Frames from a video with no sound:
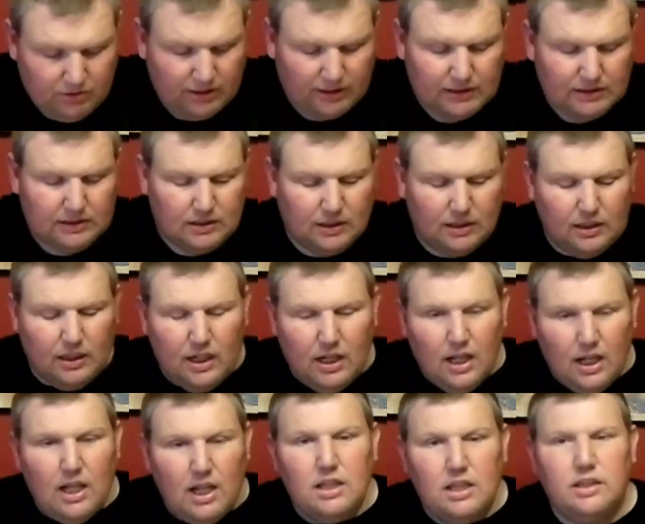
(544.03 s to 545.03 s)
Dickenson.
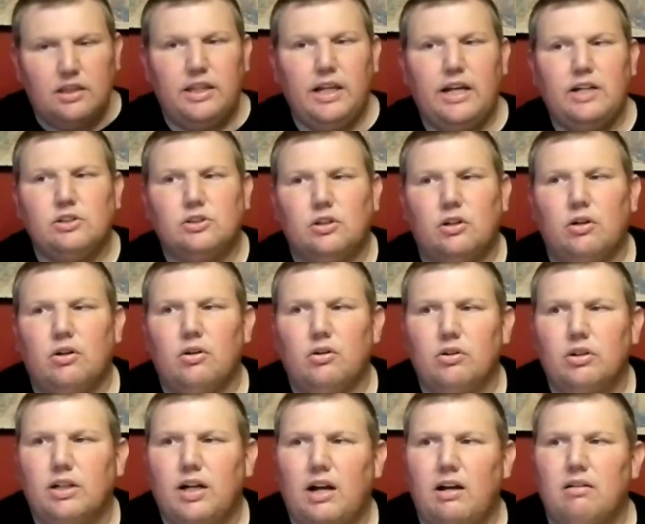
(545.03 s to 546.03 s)
These
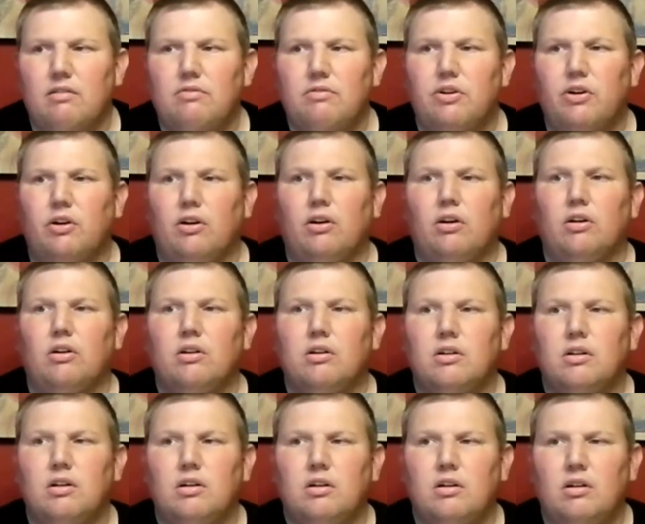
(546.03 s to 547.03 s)
are kind of your
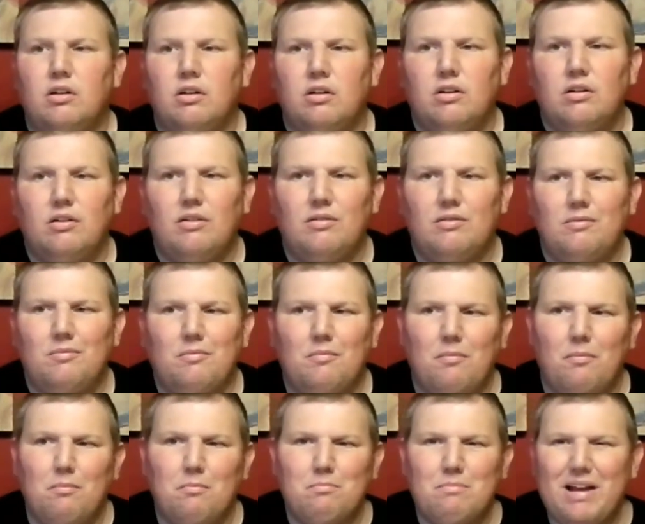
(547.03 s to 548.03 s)

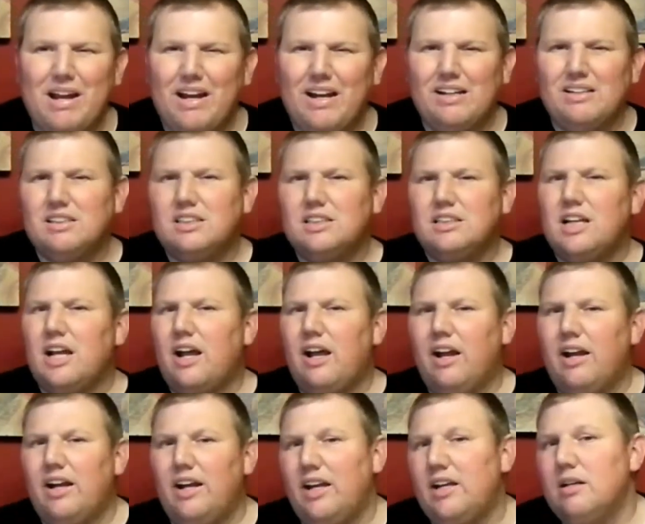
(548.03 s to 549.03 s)

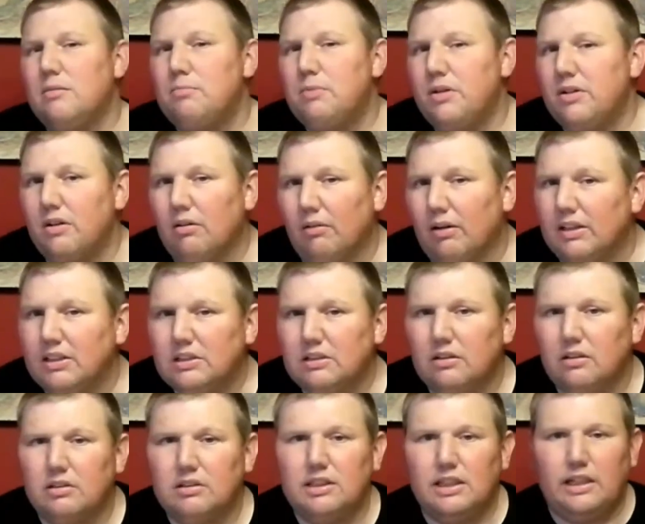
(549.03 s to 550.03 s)
mainstay independent
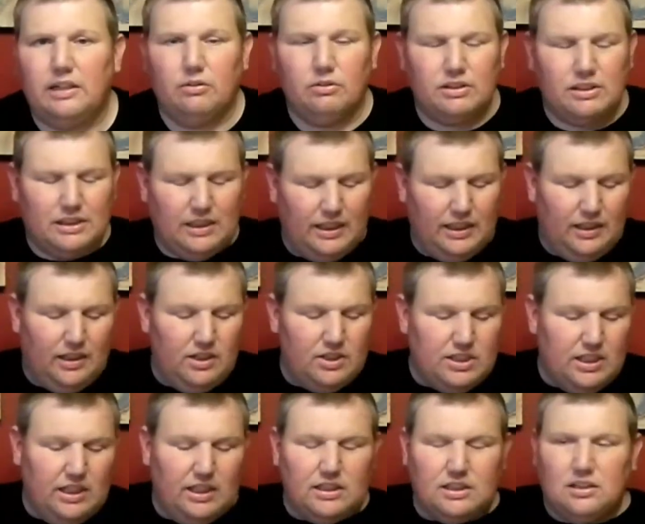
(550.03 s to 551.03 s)
wrestlers that you'll see in the
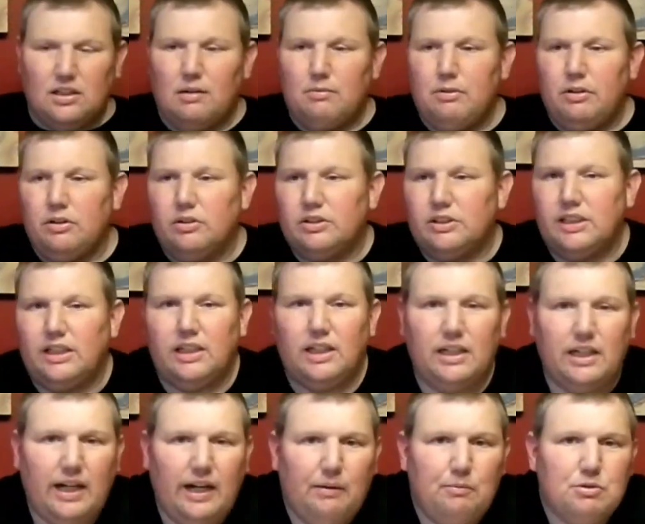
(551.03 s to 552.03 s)
GSW, you'll see in the
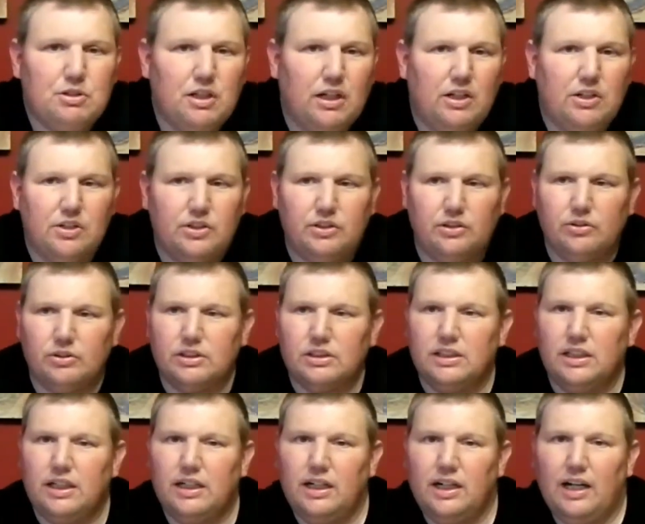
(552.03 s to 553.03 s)
Game Changer, you'll
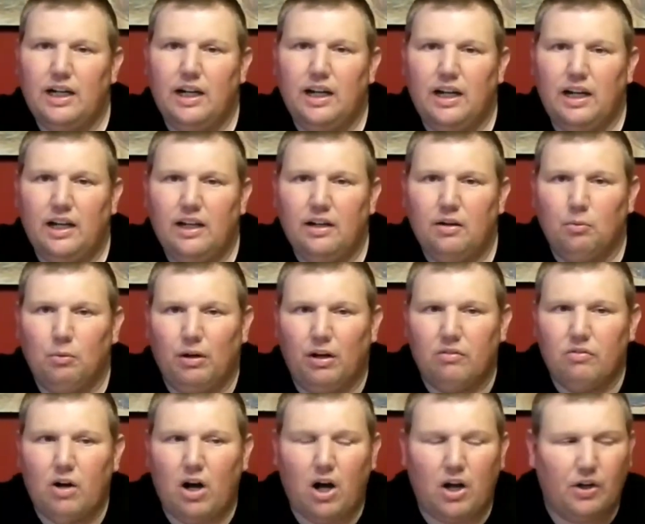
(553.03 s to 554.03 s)
see in the Ring
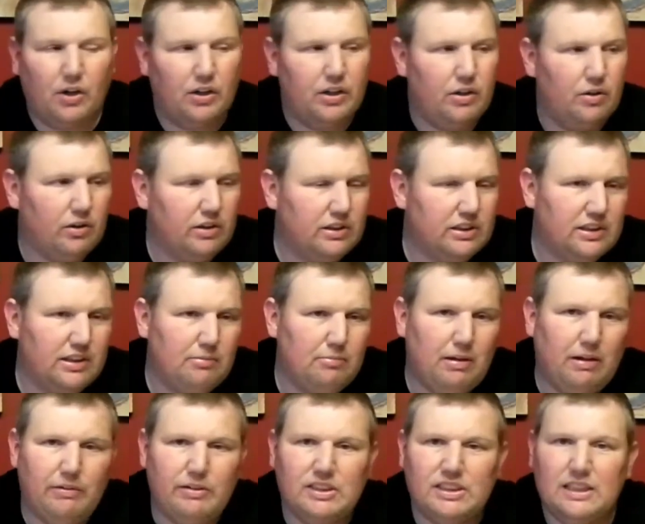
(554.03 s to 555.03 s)
of Honor, you'll
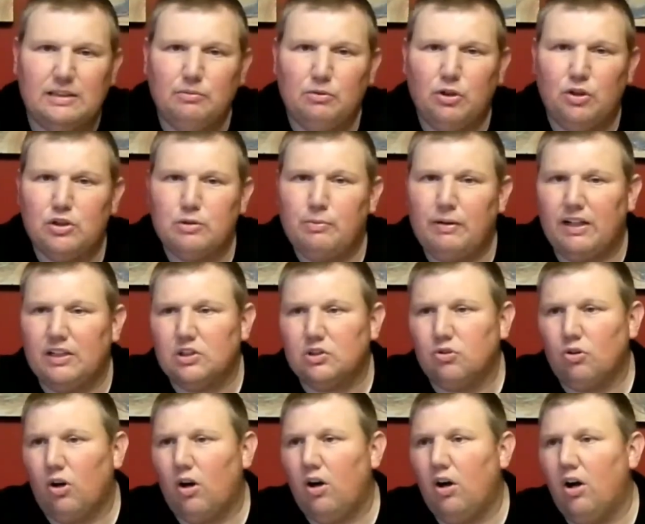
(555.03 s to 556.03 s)
maybe see them in New Japan
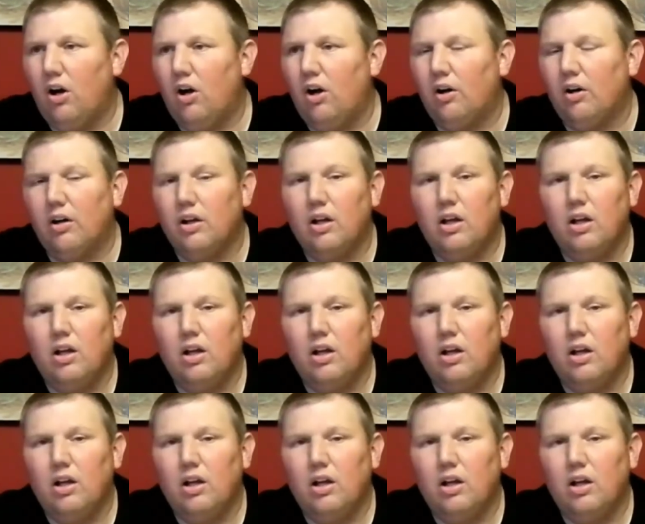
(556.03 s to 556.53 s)
Strong.